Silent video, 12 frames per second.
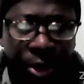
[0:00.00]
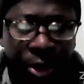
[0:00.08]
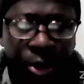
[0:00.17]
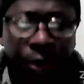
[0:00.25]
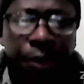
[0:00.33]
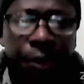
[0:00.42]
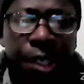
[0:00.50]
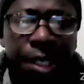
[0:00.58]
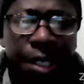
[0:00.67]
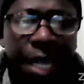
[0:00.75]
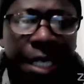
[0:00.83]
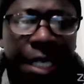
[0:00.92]
you've
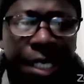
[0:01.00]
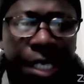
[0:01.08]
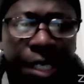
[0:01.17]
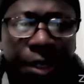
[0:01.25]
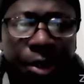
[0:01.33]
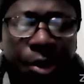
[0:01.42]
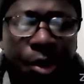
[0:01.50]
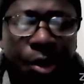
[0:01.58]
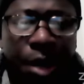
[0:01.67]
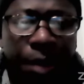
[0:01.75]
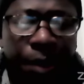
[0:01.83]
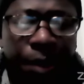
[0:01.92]
just started. So
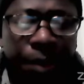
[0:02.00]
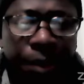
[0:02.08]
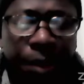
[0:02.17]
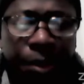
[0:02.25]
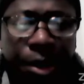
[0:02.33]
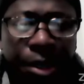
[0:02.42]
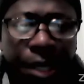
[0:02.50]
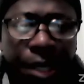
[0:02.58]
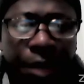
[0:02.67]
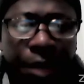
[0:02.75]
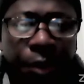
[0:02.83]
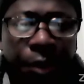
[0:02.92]
I'm just
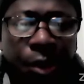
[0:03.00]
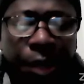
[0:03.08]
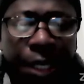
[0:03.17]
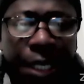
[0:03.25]
kind of looking